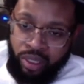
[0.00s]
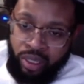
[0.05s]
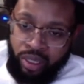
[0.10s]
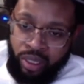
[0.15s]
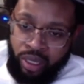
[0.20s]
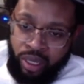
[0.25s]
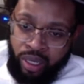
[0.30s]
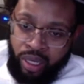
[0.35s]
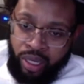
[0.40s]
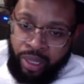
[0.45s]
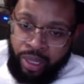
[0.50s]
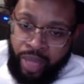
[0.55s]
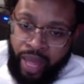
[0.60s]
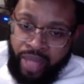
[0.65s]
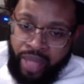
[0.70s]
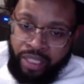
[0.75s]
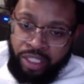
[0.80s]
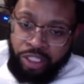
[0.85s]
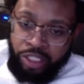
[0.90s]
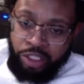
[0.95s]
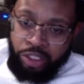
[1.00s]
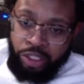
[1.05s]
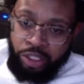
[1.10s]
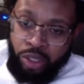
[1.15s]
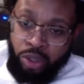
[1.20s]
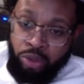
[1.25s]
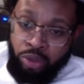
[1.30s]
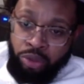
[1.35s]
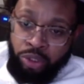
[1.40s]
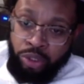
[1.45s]
And that just
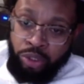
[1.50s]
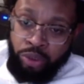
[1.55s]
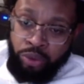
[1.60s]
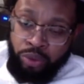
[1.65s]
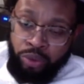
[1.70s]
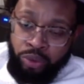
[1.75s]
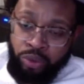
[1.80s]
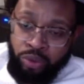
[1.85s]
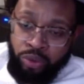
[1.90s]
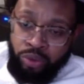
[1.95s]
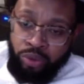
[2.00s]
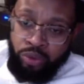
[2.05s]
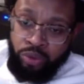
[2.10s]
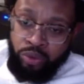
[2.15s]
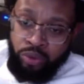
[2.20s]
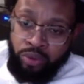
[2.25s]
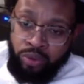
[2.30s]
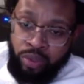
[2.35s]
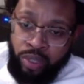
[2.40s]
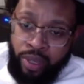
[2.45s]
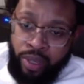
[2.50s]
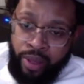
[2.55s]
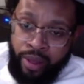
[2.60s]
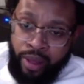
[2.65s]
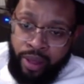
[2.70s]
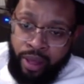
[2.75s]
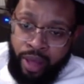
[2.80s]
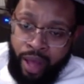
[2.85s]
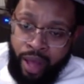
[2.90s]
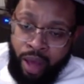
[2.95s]
shows you
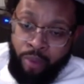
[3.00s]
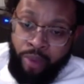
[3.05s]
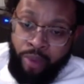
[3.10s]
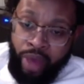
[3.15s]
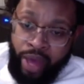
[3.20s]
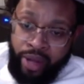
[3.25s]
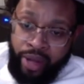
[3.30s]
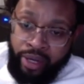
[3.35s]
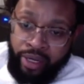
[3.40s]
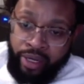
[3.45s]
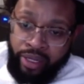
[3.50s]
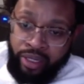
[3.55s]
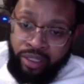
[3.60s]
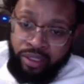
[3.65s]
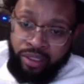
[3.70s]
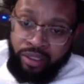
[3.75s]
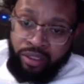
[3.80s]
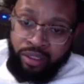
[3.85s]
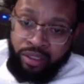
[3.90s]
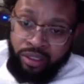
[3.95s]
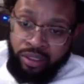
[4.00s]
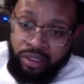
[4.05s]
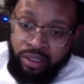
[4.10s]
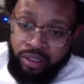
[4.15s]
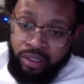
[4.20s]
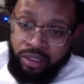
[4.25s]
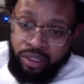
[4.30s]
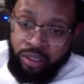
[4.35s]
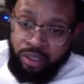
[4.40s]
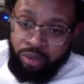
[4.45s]
how bad it is
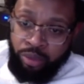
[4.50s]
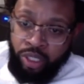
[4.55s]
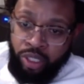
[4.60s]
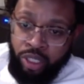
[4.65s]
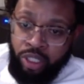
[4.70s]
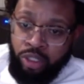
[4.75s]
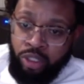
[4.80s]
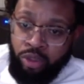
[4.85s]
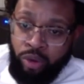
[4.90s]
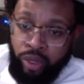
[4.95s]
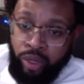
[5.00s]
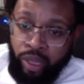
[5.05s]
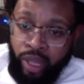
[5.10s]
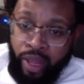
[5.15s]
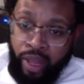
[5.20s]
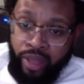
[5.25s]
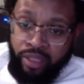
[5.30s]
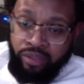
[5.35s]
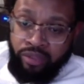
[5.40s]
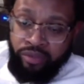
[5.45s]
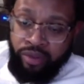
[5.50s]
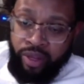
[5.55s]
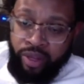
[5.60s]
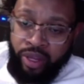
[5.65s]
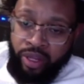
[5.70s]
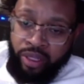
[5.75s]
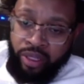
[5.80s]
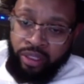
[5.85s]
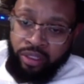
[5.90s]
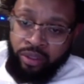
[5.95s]
to be a Detroit Lions fan
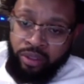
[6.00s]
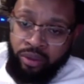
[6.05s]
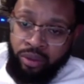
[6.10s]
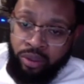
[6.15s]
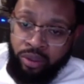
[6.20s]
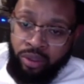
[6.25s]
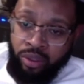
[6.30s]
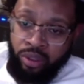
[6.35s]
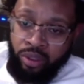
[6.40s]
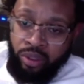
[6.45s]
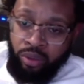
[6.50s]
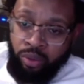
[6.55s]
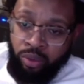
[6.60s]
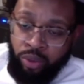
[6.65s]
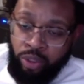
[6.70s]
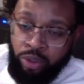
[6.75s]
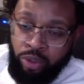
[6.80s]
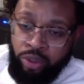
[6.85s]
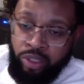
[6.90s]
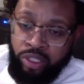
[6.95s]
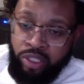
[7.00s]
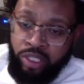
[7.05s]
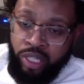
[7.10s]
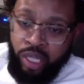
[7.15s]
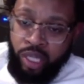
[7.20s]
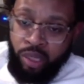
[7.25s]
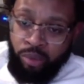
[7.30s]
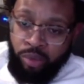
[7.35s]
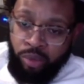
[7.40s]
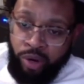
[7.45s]
when you can
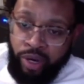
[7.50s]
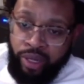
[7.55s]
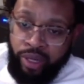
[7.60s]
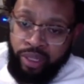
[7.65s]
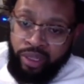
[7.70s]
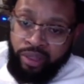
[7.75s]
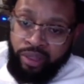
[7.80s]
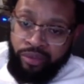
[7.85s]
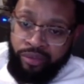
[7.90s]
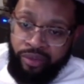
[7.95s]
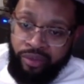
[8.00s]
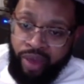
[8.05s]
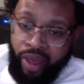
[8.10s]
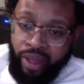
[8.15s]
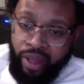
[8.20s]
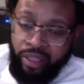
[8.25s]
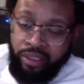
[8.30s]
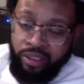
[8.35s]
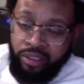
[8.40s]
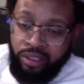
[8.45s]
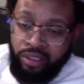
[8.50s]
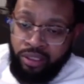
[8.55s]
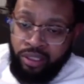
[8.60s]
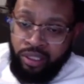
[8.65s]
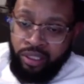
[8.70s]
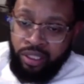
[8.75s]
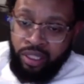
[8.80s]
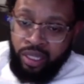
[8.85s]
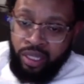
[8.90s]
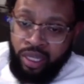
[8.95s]
celebrate the fact
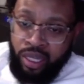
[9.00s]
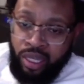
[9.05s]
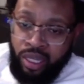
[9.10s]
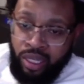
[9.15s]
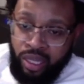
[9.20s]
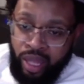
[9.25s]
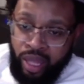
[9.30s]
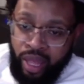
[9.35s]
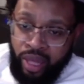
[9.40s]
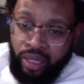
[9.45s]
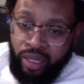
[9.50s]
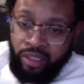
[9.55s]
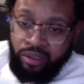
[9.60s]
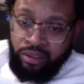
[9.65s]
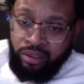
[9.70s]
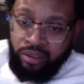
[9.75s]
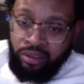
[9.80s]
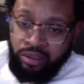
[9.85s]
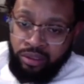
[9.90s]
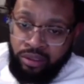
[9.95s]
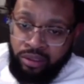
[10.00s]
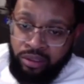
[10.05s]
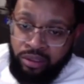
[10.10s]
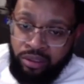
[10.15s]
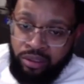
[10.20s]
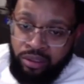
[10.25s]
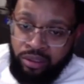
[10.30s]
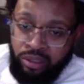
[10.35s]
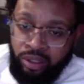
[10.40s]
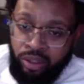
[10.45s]
that
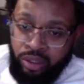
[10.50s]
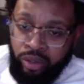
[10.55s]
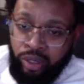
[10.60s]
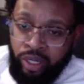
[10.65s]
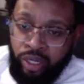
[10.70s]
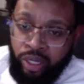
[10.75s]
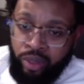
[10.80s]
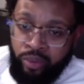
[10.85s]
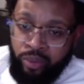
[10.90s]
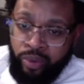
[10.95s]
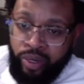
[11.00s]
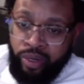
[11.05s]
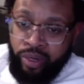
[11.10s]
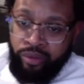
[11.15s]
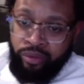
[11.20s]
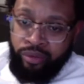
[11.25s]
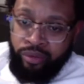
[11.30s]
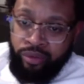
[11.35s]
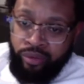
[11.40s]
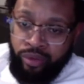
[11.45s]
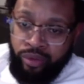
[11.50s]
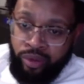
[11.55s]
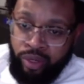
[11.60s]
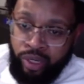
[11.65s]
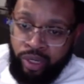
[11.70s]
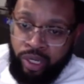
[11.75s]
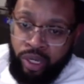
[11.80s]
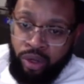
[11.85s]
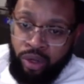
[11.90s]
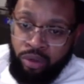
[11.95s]
you're getting rid of your
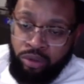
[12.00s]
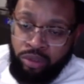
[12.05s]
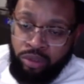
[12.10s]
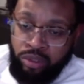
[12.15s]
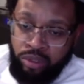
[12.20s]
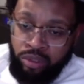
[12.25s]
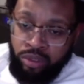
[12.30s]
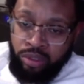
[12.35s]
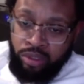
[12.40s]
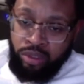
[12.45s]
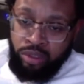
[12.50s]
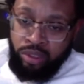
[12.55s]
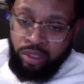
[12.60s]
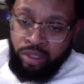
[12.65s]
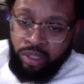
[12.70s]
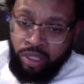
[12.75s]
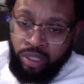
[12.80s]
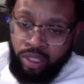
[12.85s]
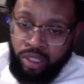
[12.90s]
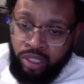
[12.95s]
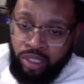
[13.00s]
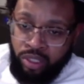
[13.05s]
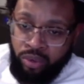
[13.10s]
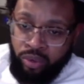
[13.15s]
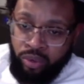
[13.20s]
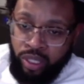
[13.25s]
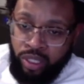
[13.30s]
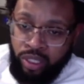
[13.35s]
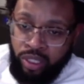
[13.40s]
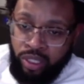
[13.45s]
coach because he
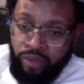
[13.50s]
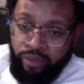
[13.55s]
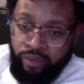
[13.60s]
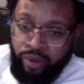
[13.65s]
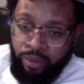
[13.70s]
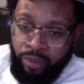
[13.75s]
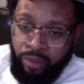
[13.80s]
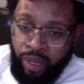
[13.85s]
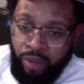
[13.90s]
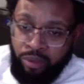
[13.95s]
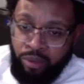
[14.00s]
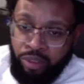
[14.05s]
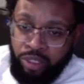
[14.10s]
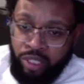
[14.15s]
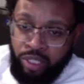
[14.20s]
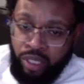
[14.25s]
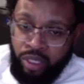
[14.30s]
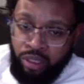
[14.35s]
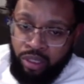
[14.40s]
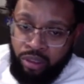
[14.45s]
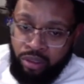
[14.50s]
went, if I'm not mistaken,